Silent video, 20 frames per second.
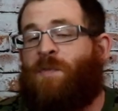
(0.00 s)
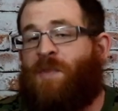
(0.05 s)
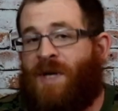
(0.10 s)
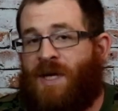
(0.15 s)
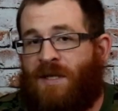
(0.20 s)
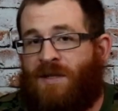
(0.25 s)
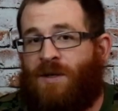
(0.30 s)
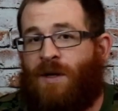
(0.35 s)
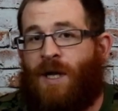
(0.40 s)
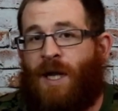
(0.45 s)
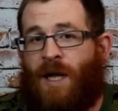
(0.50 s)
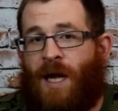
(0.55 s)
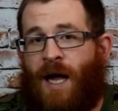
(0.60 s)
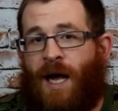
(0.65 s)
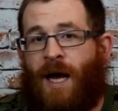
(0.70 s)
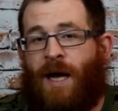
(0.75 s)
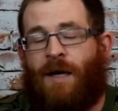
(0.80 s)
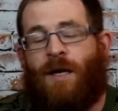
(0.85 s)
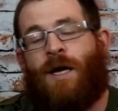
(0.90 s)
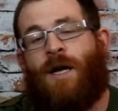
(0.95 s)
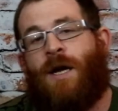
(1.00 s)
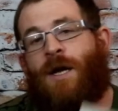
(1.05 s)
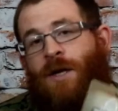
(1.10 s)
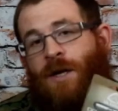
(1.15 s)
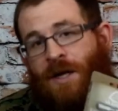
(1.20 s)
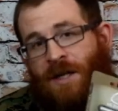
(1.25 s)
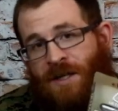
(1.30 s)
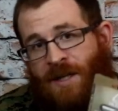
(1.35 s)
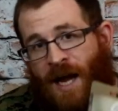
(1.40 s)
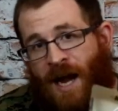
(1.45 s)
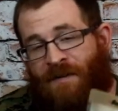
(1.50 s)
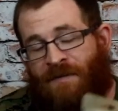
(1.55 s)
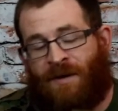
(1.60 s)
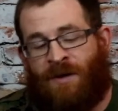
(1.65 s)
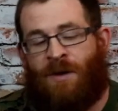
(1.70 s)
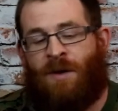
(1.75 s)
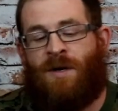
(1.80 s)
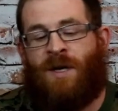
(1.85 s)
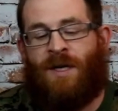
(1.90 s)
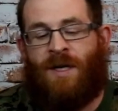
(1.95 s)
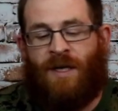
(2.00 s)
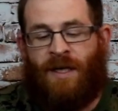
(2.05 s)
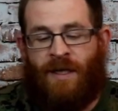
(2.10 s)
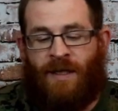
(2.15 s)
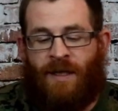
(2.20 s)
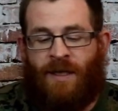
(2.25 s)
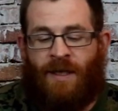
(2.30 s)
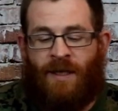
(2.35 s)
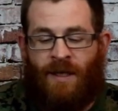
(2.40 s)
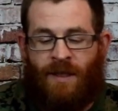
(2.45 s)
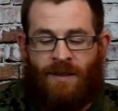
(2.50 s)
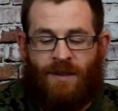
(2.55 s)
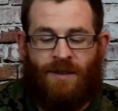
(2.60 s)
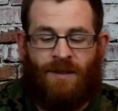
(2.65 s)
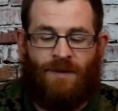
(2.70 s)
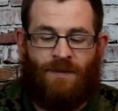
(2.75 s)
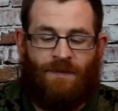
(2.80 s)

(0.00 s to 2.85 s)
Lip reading: pistol a lot, you're definitely going to need these.